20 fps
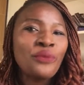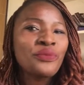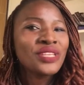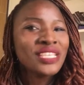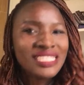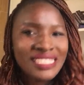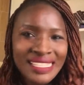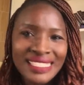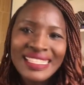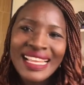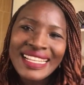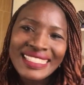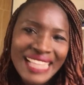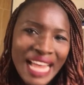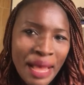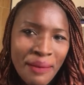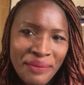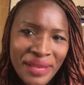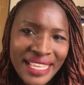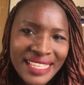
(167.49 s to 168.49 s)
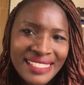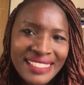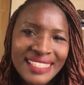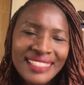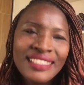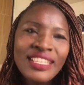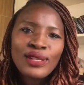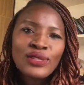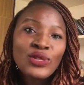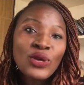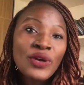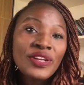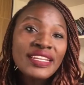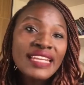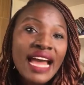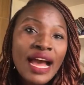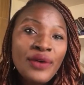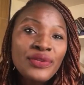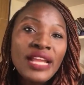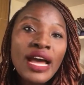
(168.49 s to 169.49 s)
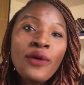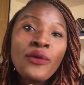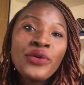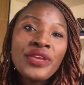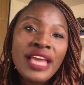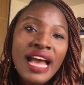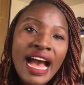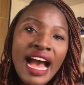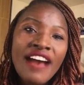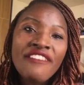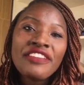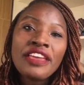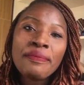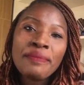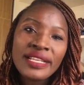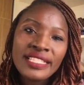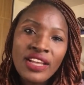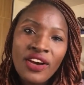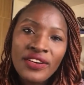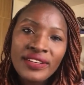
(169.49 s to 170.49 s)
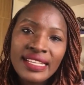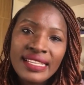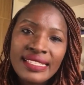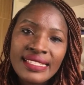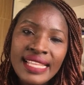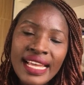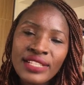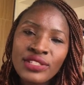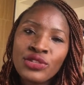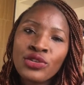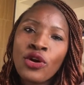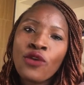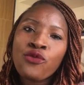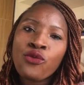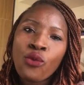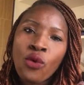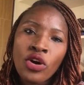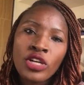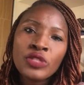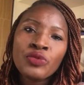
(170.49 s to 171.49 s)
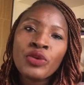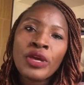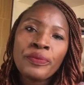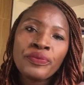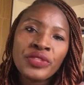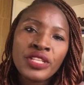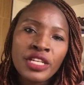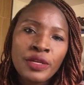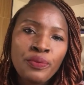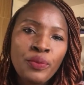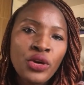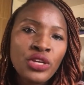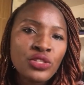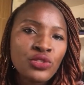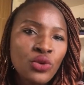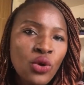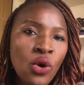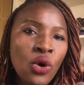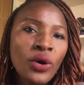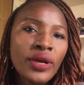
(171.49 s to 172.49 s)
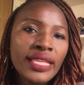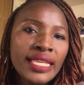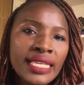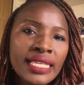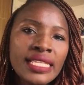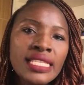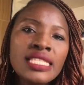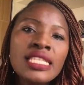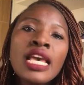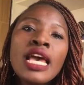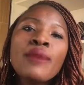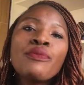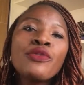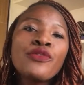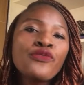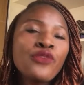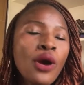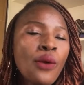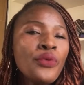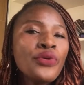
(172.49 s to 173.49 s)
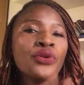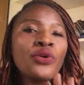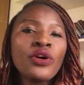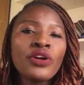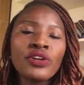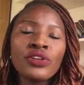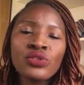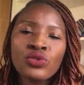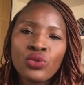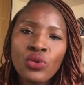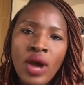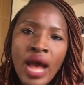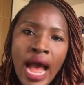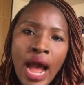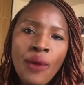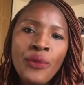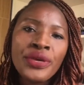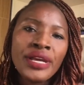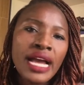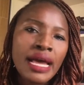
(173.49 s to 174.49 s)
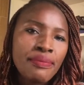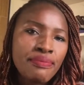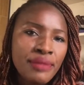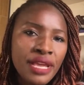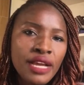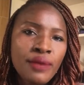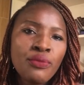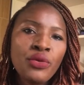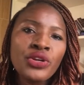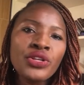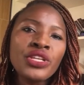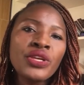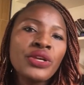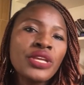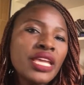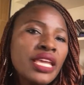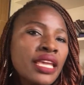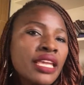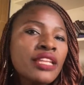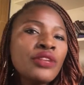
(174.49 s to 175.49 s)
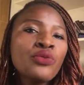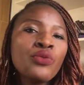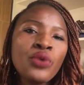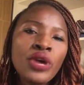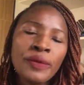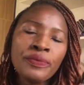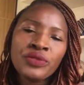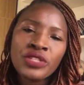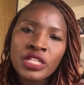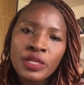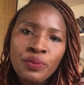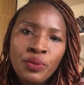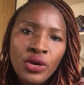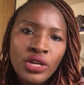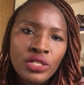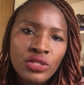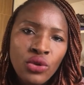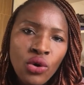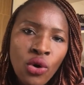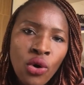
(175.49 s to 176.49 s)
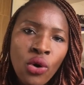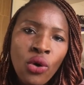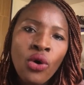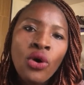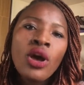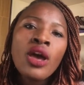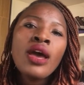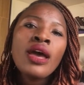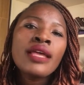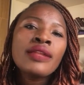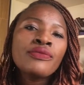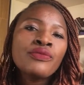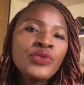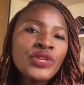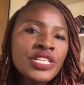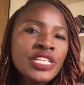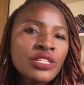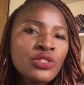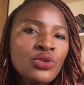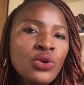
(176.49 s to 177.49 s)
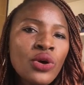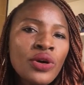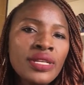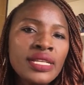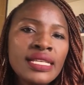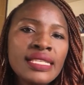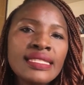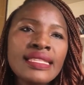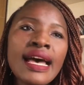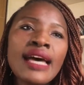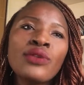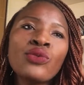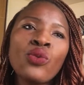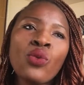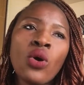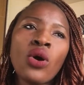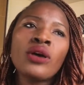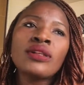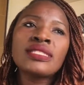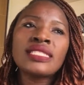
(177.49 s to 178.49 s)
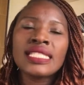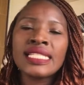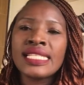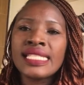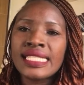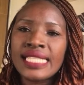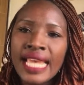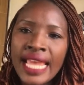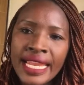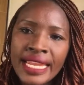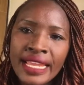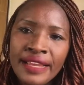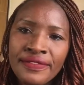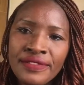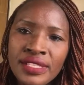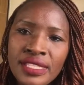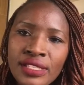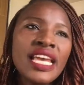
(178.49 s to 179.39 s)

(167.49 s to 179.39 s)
Isn't that amazing? So now that we have a better understanding of what Web 3.0 is, before we go into how we can make money in Web 3.0, we need to understand what is NFT.